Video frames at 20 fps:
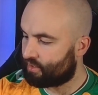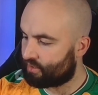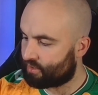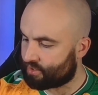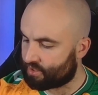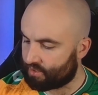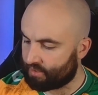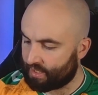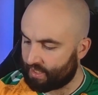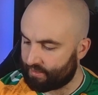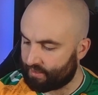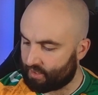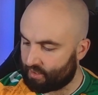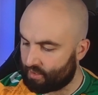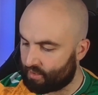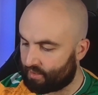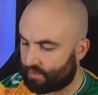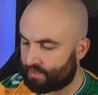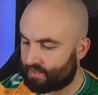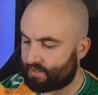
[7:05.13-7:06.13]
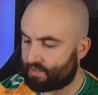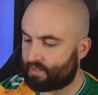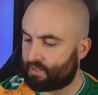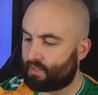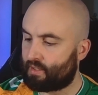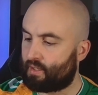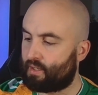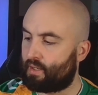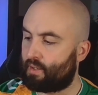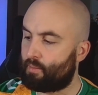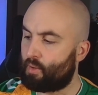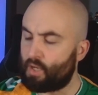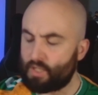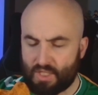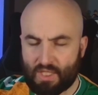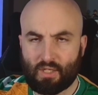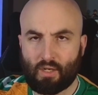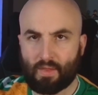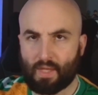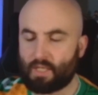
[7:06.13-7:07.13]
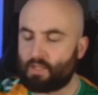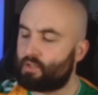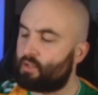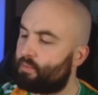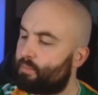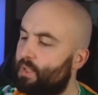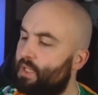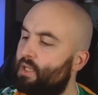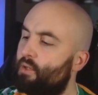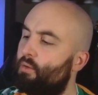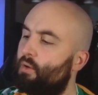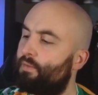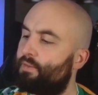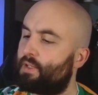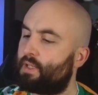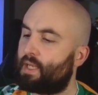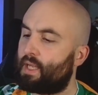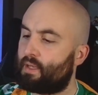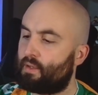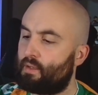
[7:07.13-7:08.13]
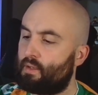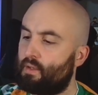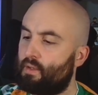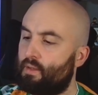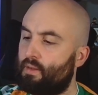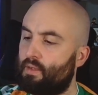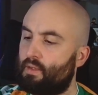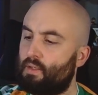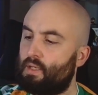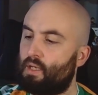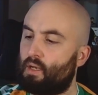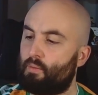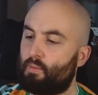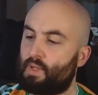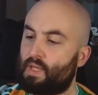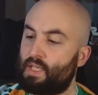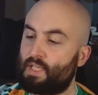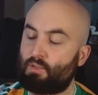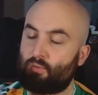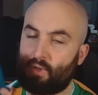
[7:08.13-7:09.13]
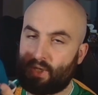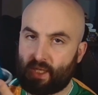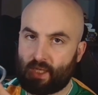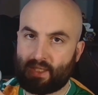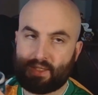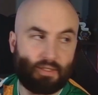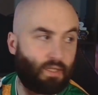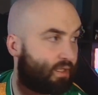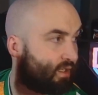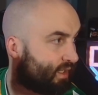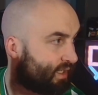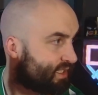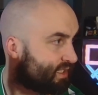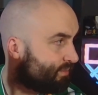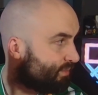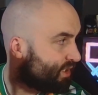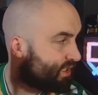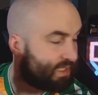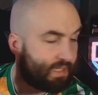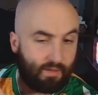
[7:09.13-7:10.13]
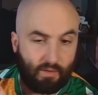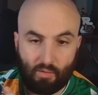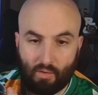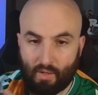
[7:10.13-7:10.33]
So you get the nice, actually no, they do, but you often get, with this one, it is the nicer material.